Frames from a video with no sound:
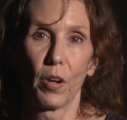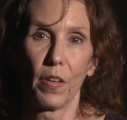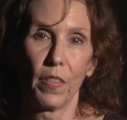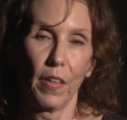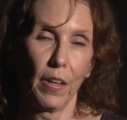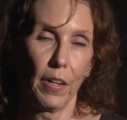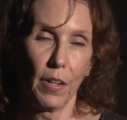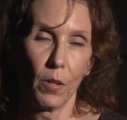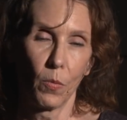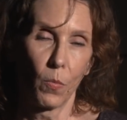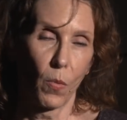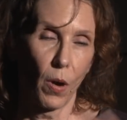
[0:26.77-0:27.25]
They
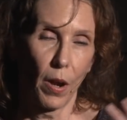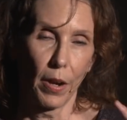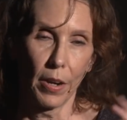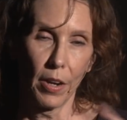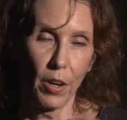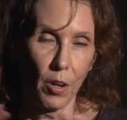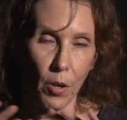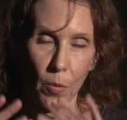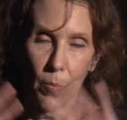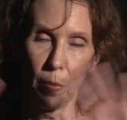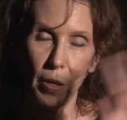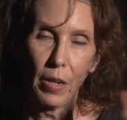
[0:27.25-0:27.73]
didn't want to
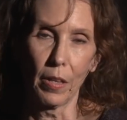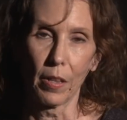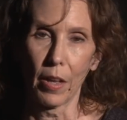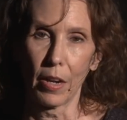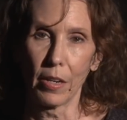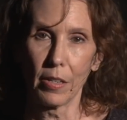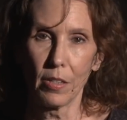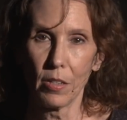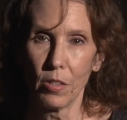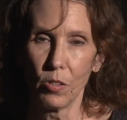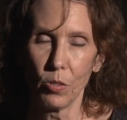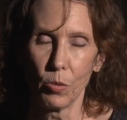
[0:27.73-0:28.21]
hear me
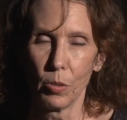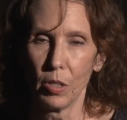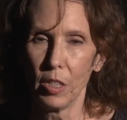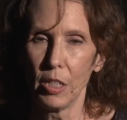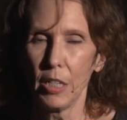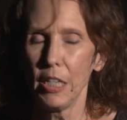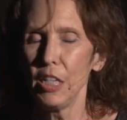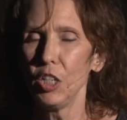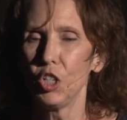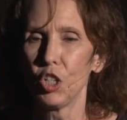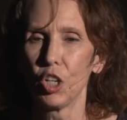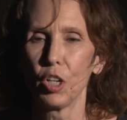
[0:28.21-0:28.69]
do a
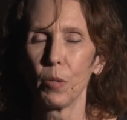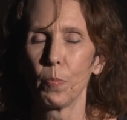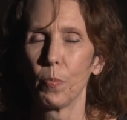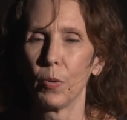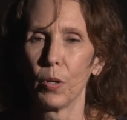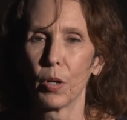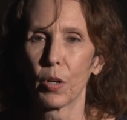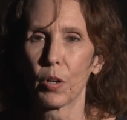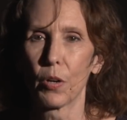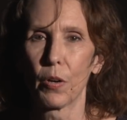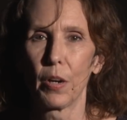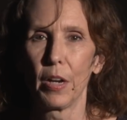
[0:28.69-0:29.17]
teaching
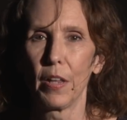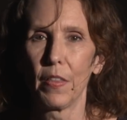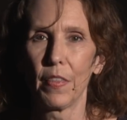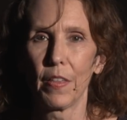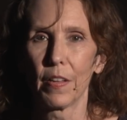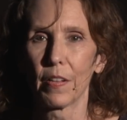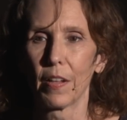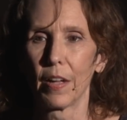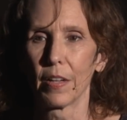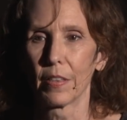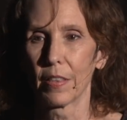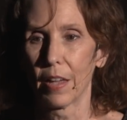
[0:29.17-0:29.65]
book or anything
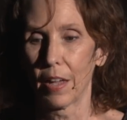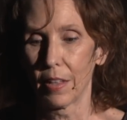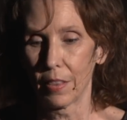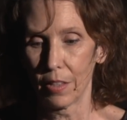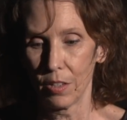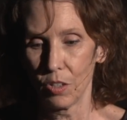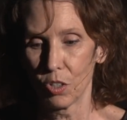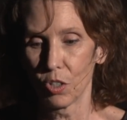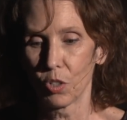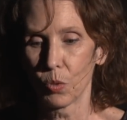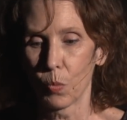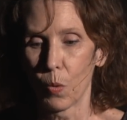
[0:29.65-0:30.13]
like that. They
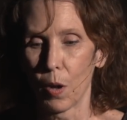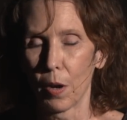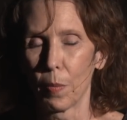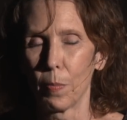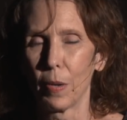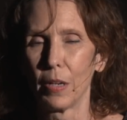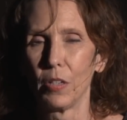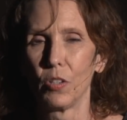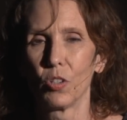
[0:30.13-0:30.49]
just wanted my